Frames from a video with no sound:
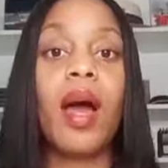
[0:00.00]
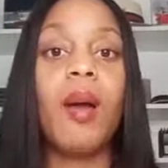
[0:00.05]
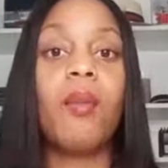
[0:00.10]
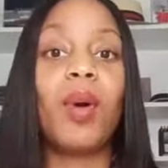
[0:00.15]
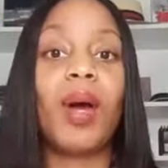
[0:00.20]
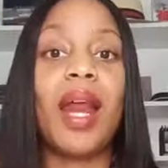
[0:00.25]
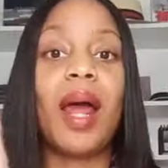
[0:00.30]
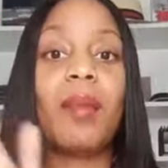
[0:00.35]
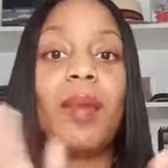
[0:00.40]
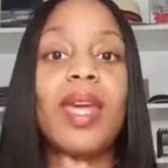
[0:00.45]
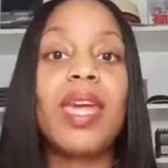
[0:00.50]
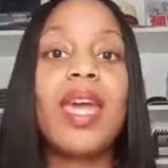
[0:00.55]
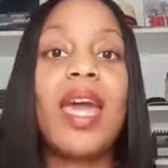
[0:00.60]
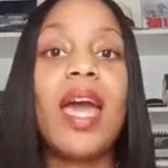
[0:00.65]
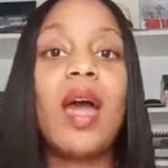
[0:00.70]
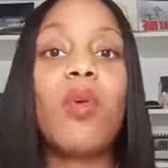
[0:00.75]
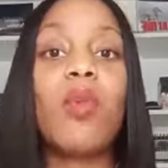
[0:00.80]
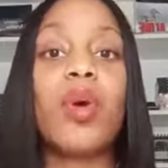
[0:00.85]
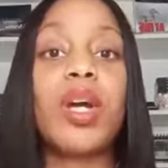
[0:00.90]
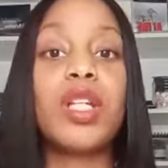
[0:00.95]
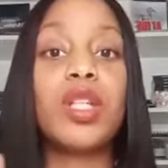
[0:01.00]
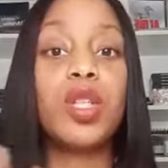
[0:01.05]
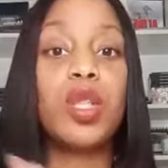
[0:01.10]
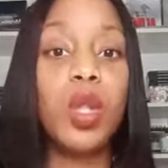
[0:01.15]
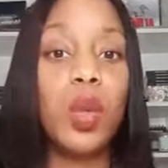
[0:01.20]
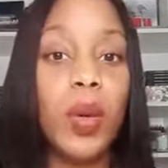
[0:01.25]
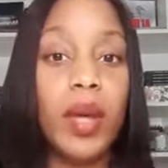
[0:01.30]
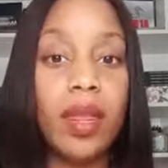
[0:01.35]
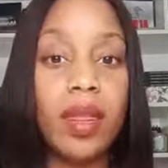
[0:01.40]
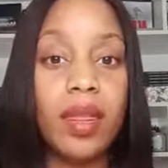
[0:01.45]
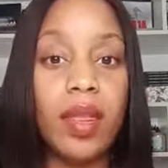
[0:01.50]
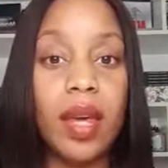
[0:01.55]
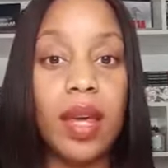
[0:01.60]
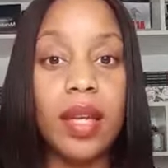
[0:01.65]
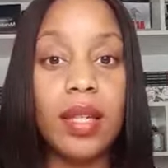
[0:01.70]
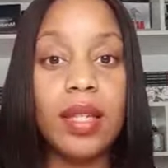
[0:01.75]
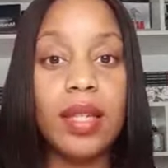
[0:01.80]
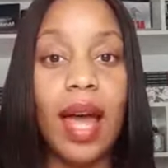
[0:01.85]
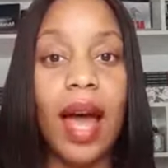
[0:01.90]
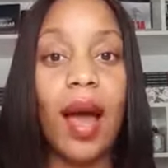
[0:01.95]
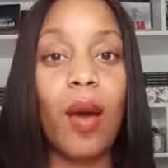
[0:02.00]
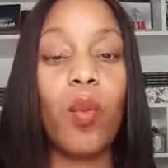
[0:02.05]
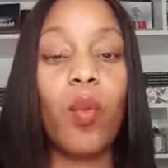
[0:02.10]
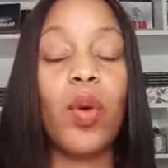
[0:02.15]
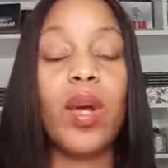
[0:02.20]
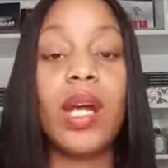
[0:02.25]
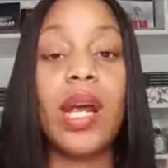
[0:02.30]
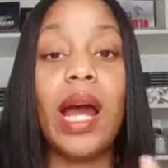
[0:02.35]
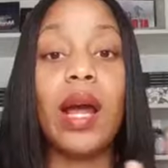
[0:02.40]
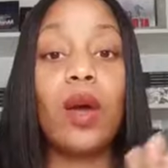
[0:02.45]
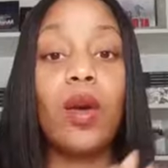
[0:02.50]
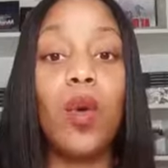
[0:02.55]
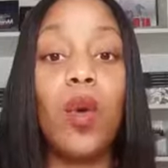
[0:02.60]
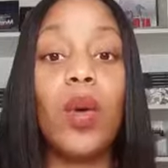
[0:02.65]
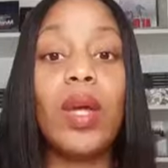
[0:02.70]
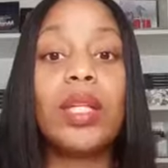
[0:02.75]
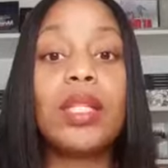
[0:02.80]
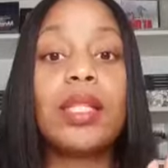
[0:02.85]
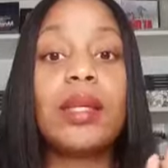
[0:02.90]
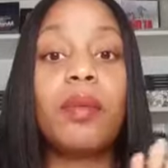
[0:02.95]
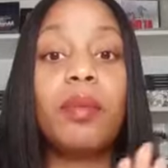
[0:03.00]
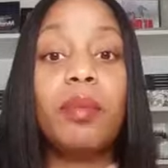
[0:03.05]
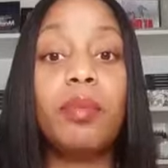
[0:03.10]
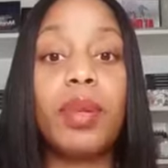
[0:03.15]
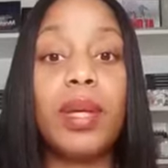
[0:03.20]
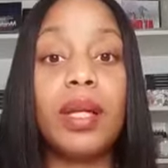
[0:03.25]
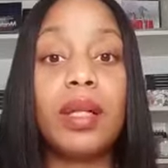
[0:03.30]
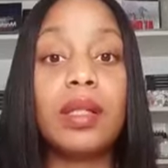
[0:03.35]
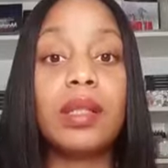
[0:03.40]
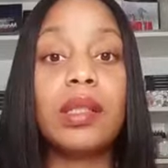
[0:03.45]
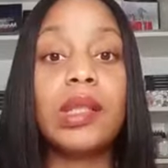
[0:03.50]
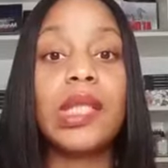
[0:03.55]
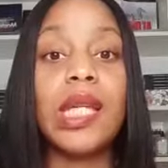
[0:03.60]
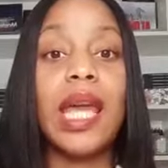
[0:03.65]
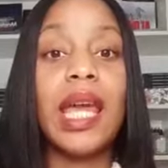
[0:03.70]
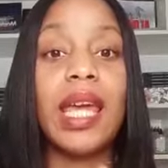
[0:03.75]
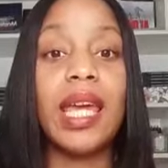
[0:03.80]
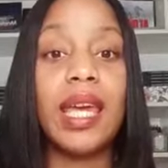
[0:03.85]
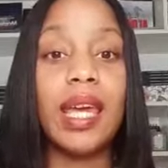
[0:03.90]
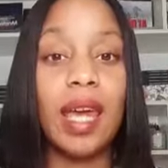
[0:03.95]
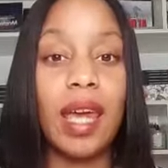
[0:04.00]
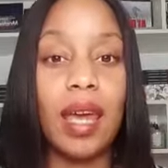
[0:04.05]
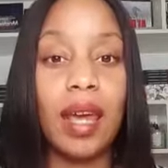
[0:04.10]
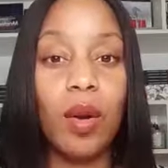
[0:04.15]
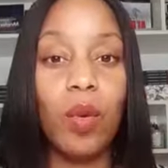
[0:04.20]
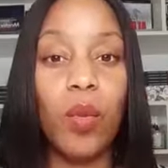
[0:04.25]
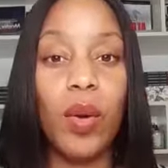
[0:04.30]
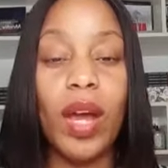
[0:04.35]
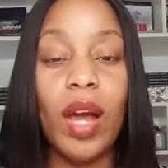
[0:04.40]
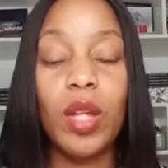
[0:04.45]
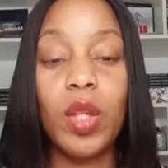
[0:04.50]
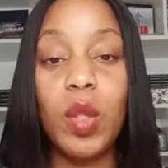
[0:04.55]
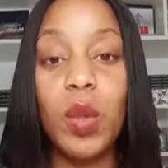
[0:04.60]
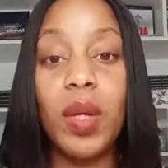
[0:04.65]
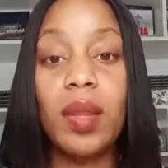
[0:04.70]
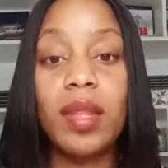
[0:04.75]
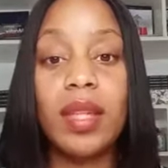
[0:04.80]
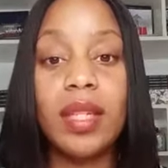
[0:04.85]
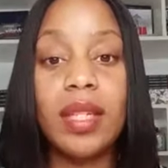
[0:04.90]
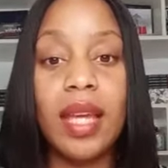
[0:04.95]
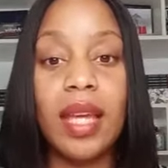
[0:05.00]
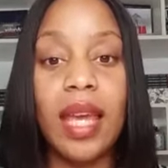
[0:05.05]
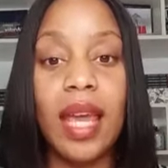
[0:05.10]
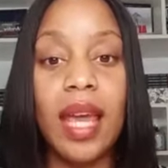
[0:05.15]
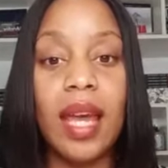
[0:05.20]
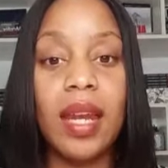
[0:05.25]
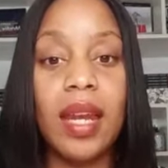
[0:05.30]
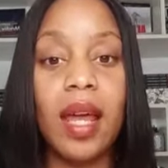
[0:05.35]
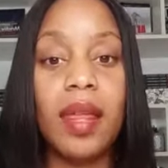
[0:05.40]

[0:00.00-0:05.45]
But I'm here. We're doing this and we are going to build again. We are doing this again.